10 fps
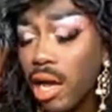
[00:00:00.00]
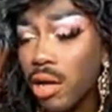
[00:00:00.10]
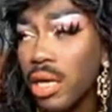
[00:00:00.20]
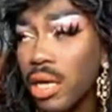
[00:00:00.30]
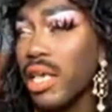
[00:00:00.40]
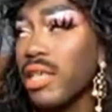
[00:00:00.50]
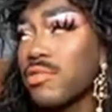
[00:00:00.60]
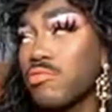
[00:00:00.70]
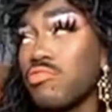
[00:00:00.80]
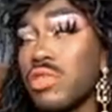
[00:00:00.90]
right now.
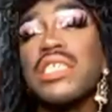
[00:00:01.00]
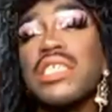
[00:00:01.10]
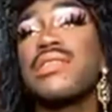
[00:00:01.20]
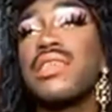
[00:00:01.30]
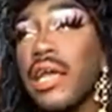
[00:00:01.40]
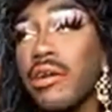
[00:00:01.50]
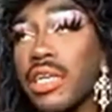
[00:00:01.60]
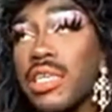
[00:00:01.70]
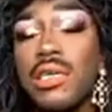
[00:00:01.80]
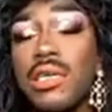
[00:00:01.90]
It's really
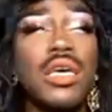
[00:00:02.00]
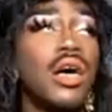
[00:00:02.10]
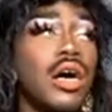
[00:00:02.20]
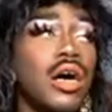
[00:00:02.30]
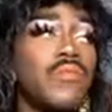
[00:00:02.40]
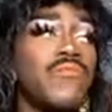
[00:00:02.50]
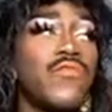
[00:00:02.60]
scary.